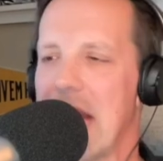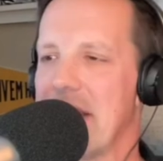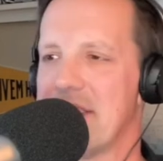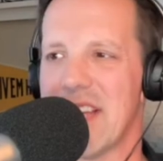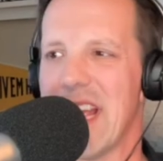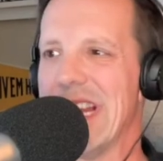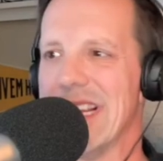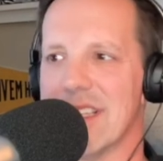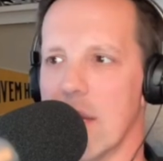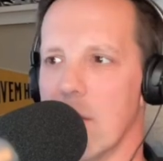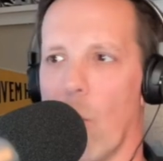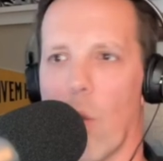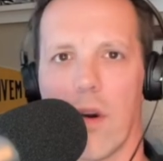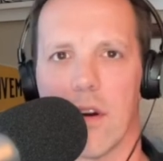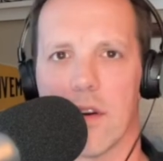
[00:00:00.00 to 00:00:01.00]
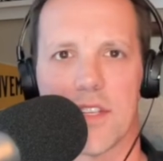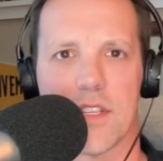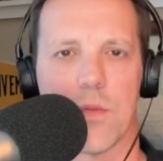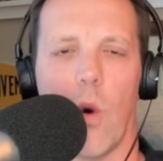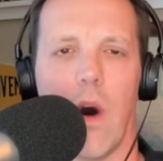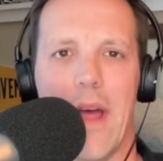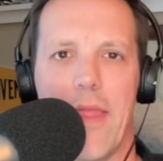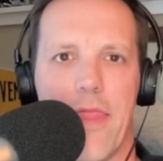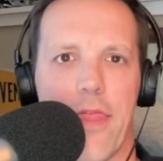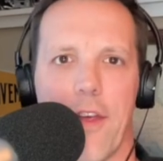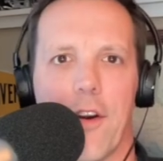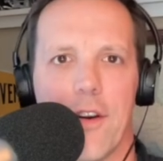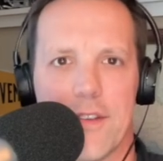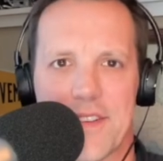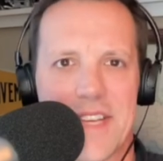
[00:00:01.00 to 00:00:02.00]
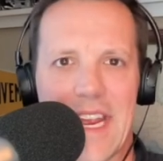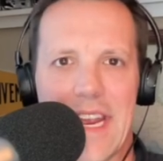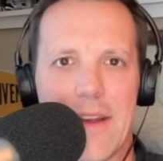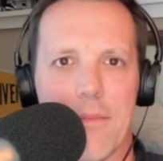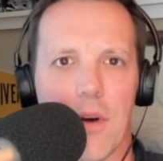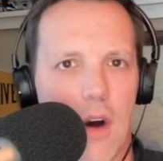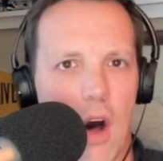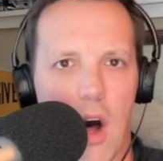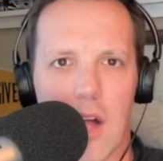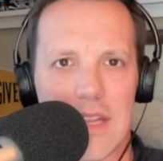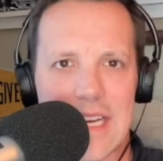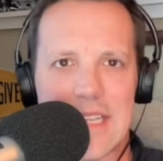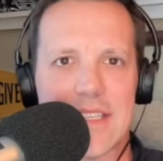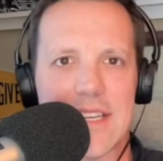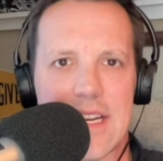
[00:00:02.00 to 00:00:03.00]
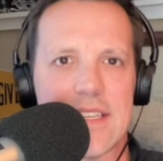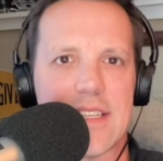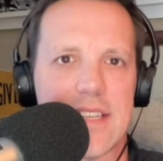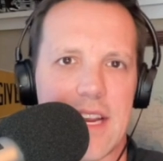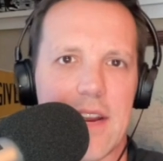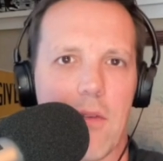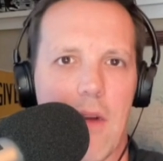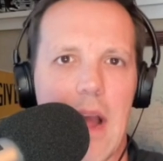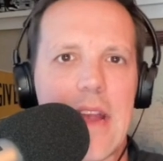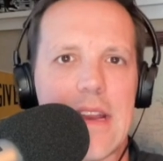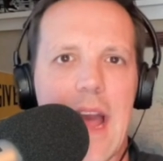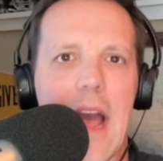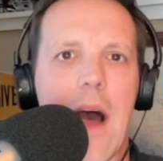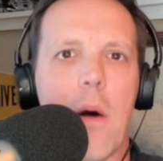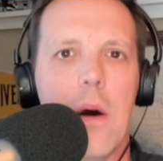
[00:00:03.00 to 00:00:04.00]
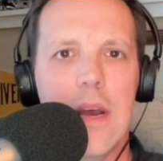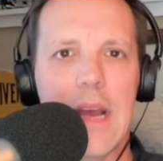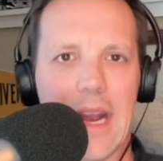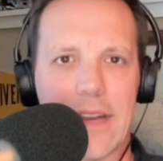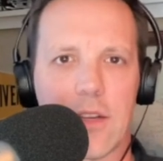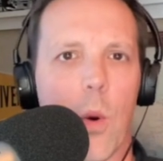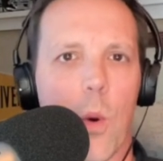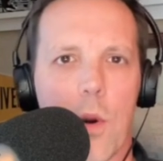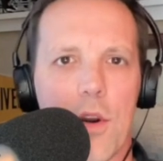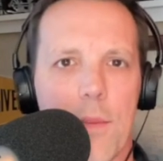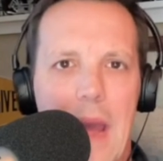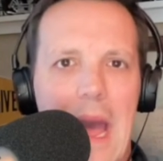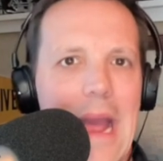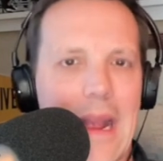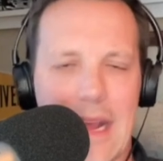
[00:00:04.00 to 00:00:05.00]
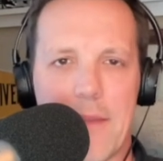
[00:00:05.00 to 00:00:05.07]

I'd say he's at worst, what, third-team All-SEC right now at quarterback?